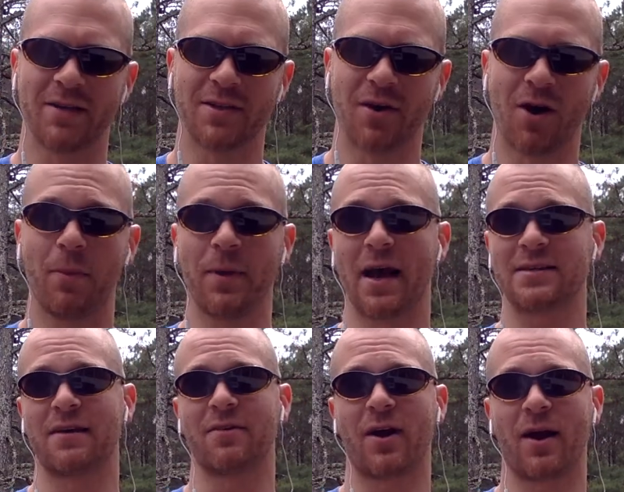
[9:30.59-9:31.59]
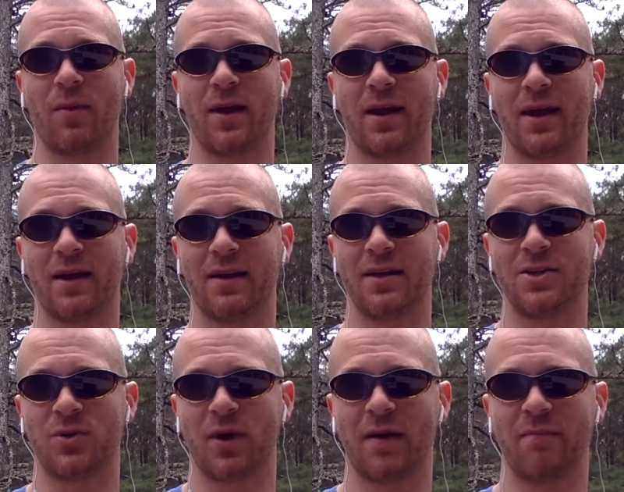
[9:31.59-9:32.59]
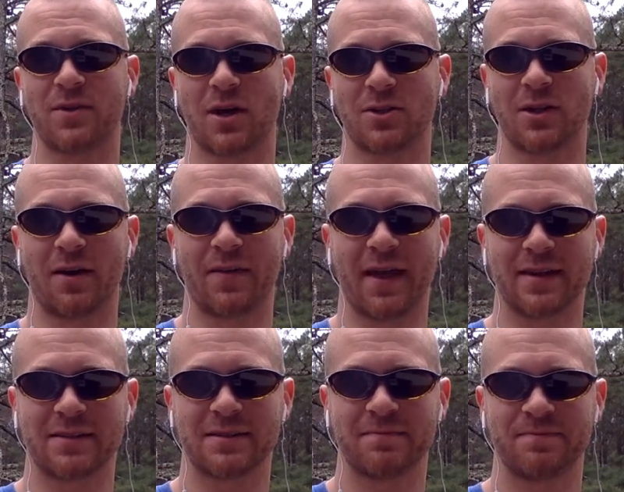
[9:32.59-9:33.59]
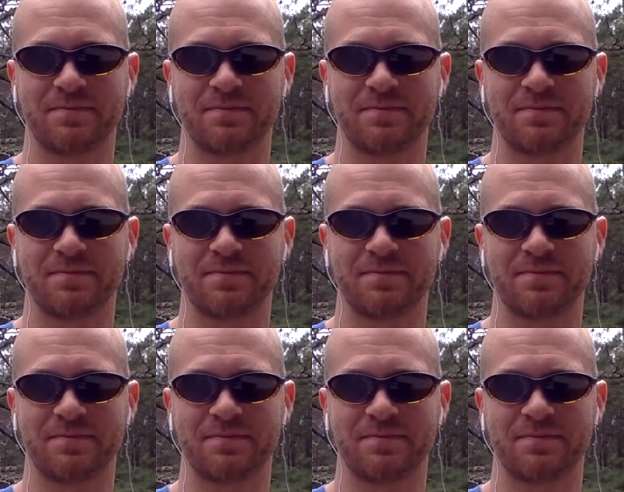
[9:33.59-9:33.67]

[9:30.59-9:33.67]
So I hope you guys have a great weekend. Enjoy it. Talk to you later. Thanks.